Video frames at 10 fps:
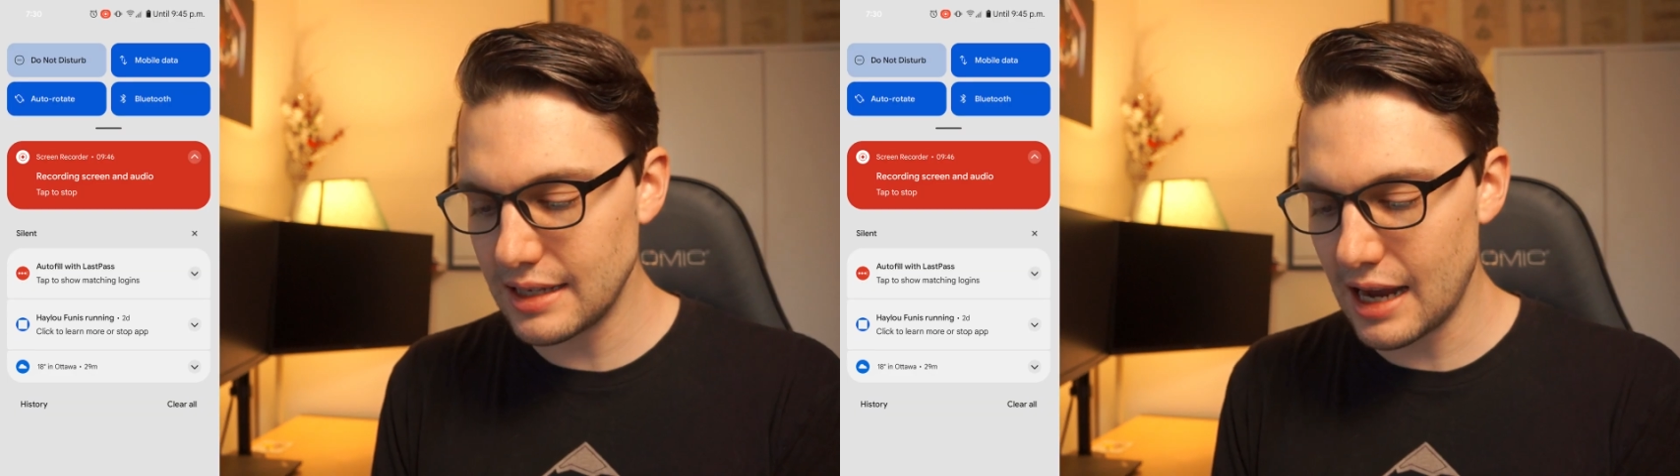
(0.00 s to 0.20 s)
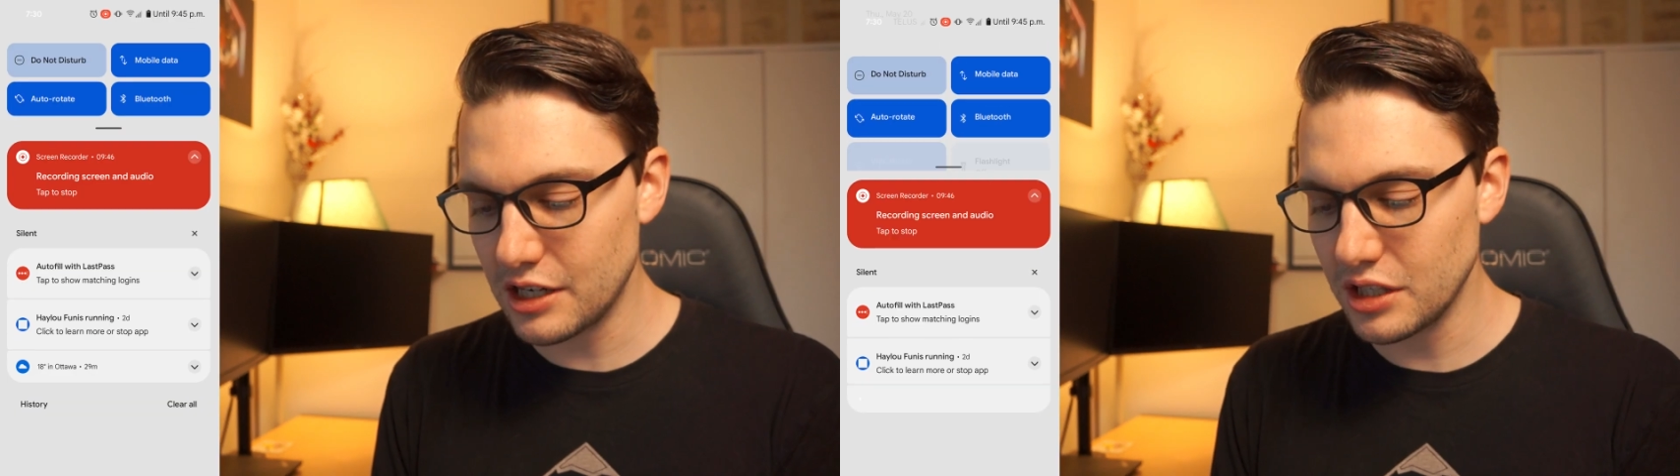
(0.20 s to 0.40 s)

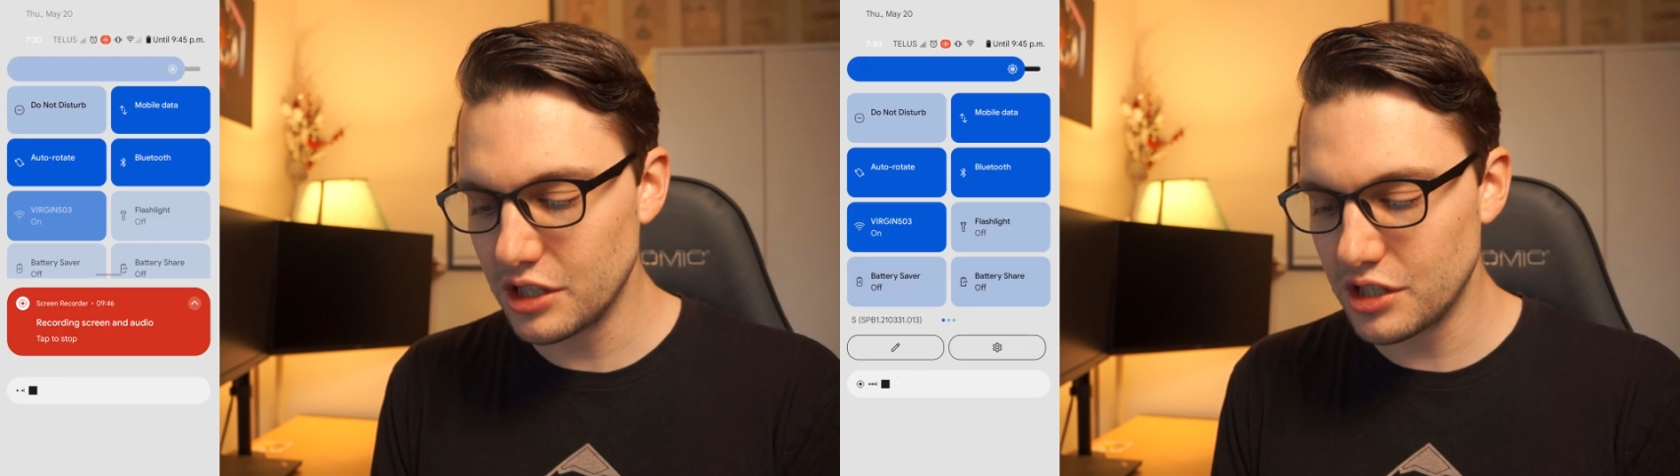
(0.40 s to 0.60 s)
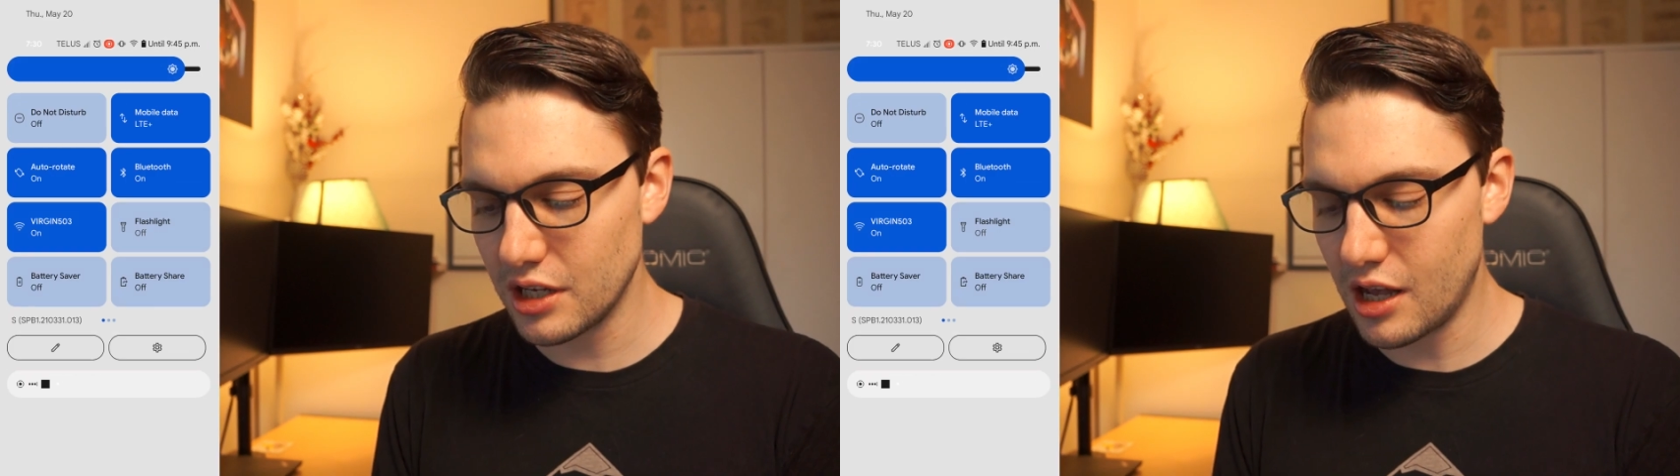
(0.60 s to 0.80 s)
actually
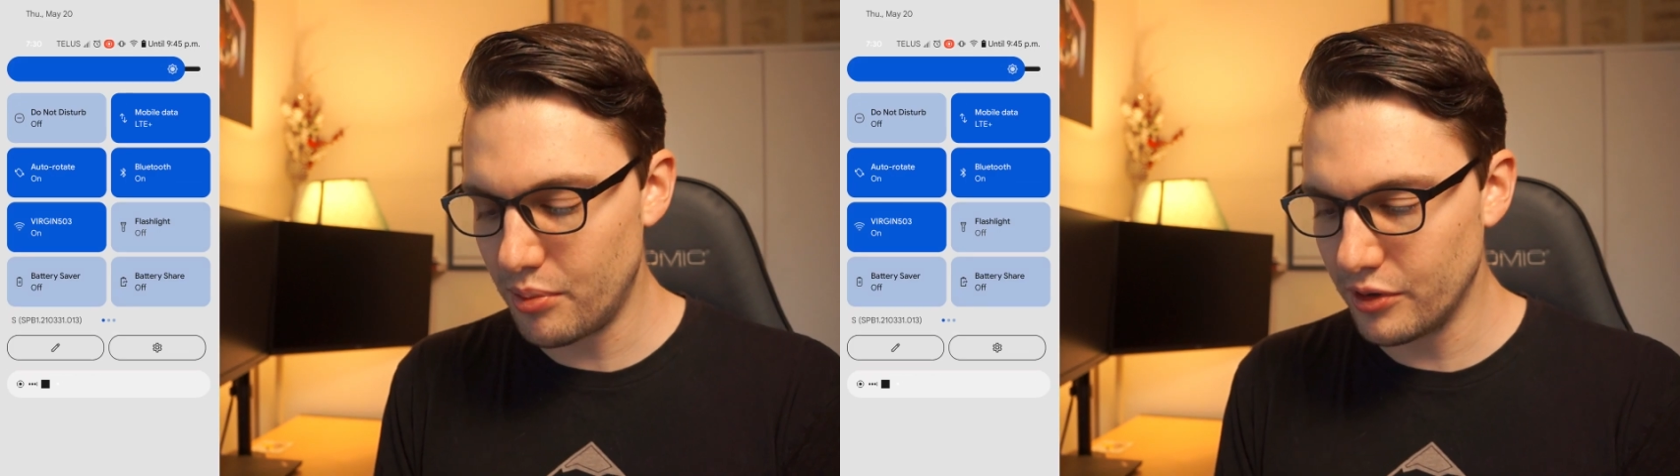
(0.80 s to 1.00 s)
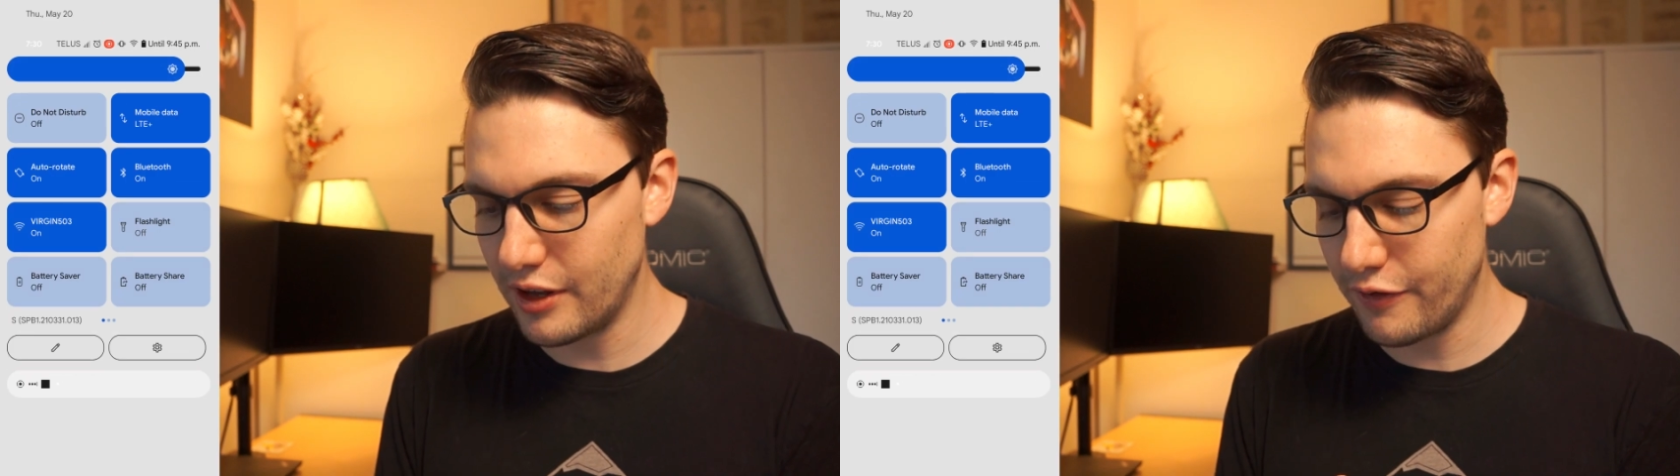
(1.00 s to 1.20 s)
just a
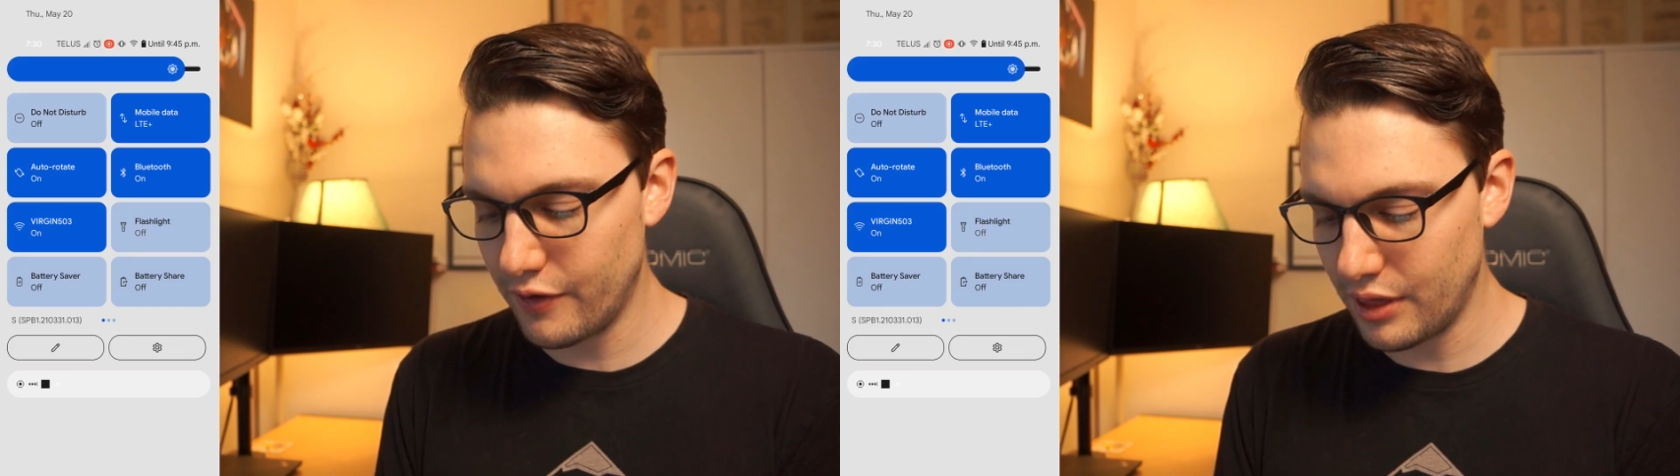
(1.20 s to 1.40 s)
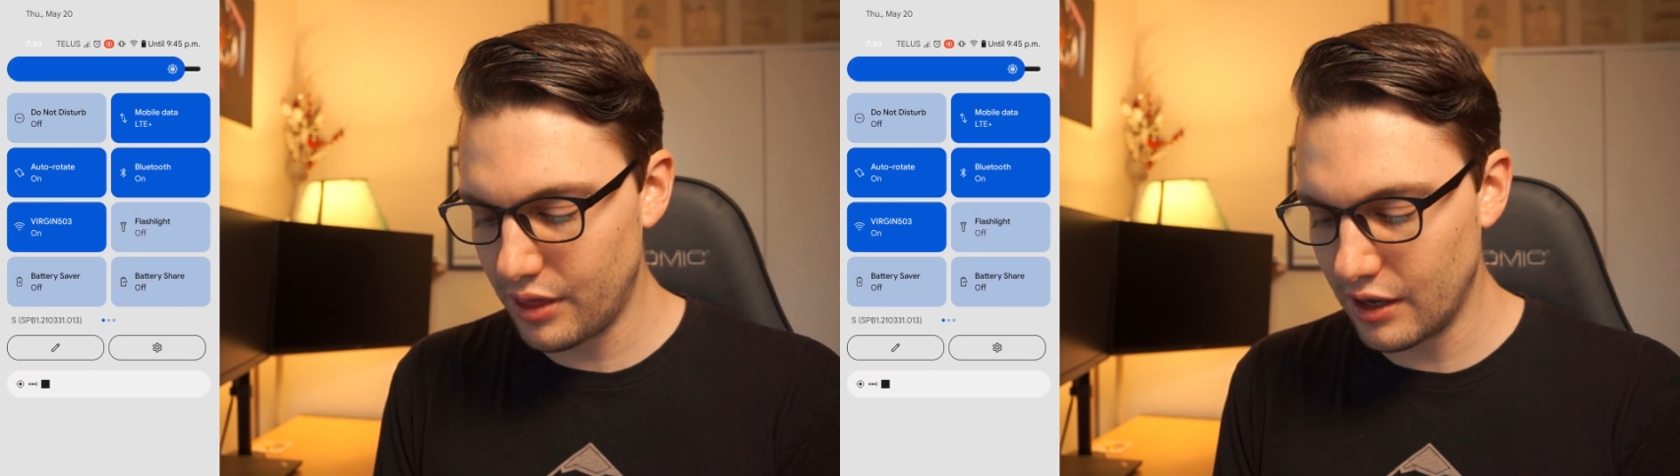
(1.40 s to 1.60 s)
couple
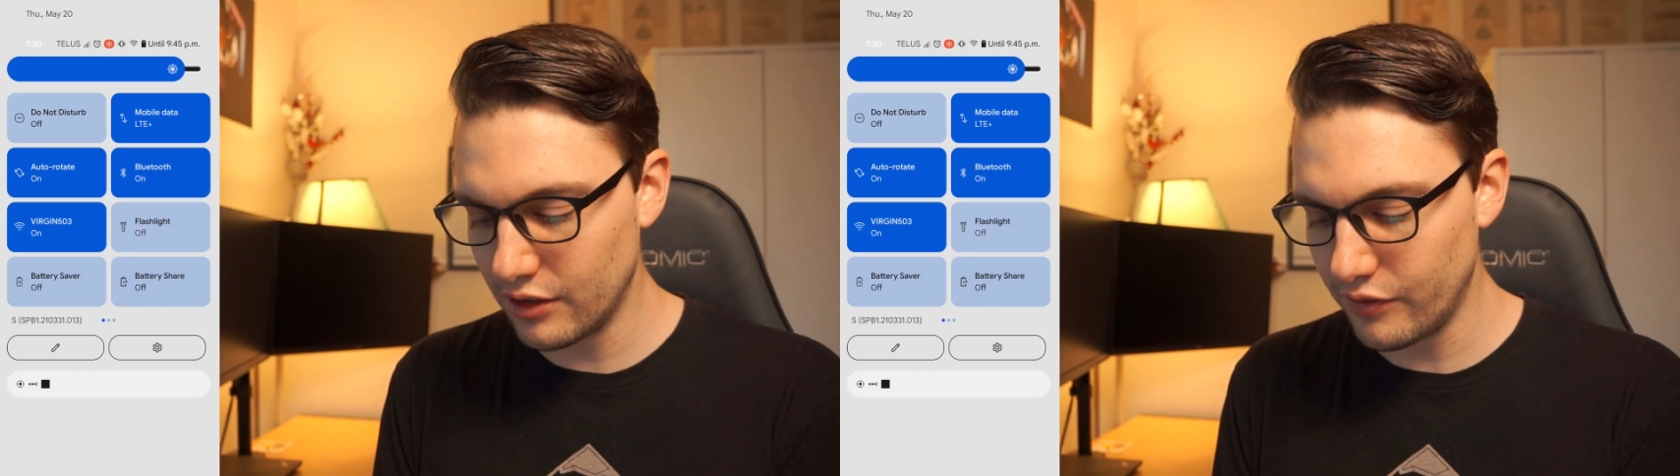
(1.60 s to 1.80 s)
different things.